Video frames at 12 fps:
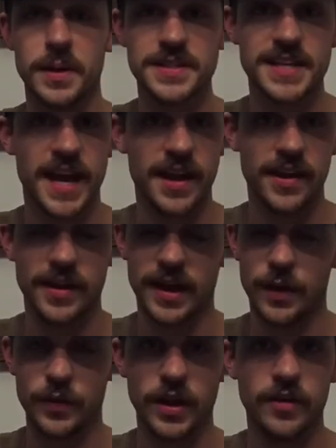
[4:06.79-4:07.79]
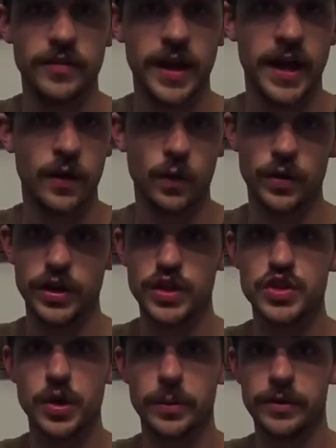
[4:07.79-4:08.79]
Montana. I would love that, or you can
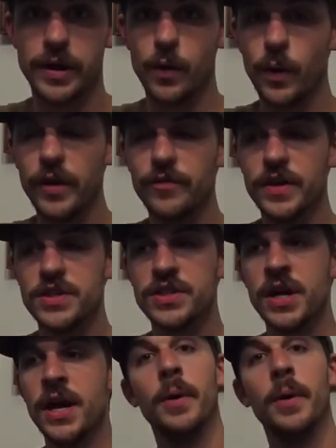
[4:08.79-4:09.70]
show me around Whitefish.